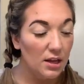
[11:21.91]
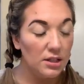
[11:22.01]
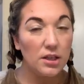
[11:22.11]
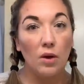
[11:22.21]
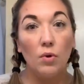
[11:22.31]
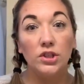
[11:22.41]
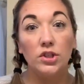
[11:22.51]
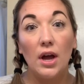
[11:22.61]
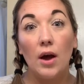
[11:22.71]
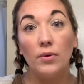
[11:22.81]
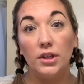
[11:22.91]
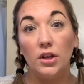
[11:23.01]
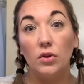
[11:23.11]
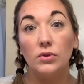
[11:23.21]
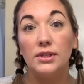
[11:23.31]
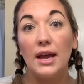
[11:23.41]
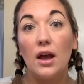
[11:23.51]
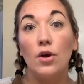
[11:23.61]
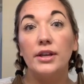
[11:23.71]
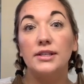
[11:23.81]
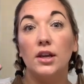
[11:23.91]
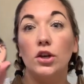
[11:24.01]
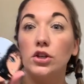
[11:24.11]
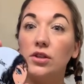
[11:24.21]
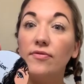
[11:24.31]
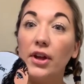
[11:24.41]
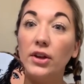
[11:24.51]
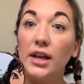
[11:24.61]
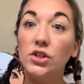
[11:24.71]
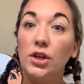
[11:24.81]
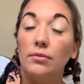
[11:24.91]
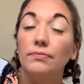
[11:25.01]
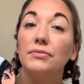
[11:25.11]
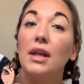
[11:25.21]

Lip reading: So what I would use now is a cushion foundation.